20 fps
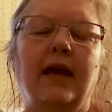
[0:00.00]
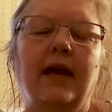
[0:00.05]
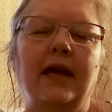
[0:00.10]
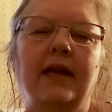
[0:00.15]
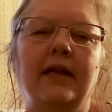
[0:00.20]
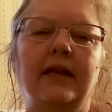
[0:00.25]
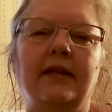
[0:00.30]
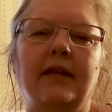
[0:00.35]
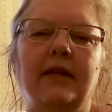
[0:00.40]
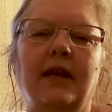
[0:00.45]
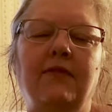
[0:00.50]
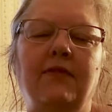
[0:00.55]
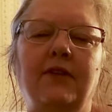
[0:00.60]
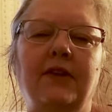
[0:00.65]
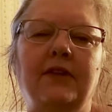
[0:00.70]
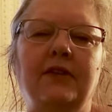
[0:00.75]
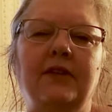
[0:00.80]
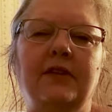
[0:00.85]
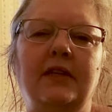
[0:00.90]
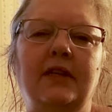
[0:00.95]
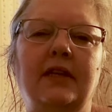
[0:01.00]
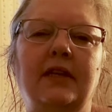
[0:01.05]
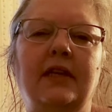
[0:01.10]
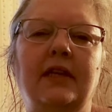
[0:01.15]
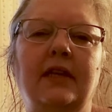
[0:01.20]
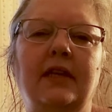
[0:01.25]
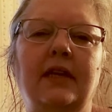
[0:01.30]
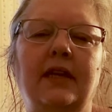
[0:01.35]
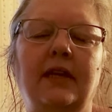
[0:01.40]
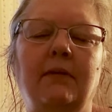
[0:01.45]
and I felt that
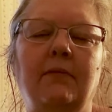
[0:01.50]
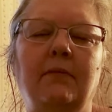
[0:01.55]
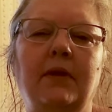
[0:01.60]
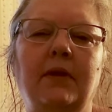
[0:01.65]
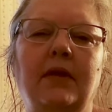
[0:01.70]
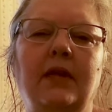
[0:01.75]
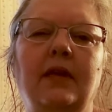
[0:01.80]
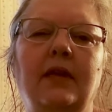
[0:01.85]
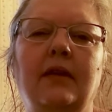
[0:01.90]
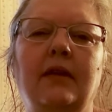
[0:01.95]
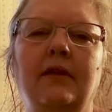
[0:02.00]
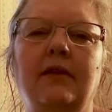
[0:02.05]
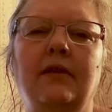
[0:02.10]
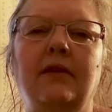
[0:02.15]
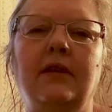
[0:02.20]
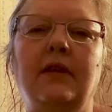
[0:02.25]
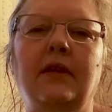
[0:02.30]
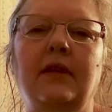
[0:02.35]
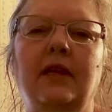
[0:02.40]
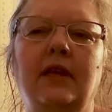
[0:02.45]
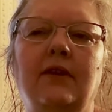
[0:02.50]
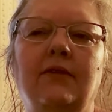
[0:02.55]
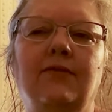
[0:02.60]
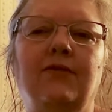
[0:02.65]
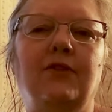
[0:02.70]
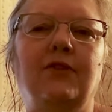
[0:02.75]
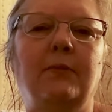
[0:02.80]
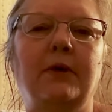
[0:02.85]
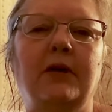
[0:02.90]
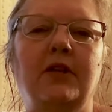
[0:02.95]
it could give me the
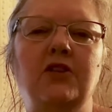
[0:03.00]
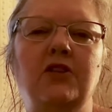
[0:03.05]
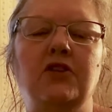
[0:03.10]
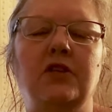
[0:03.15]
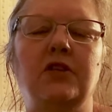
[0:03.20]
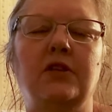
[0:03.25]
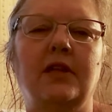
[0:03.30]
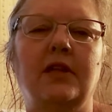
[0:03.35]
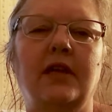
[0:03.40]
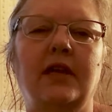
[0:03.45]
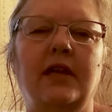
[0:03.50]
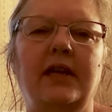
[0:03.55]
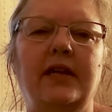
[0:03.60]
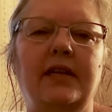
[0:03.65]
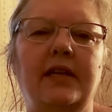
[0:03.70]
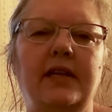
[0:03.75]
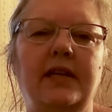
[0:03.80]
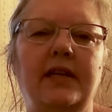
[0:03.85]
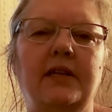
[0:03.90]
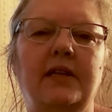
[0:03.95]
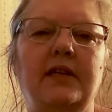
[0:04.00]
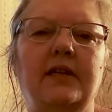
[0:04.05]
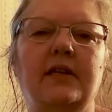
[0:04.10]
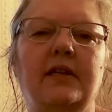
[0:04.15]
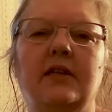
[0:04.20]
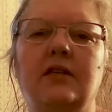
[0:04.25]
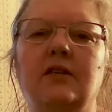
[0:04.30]
information that I needed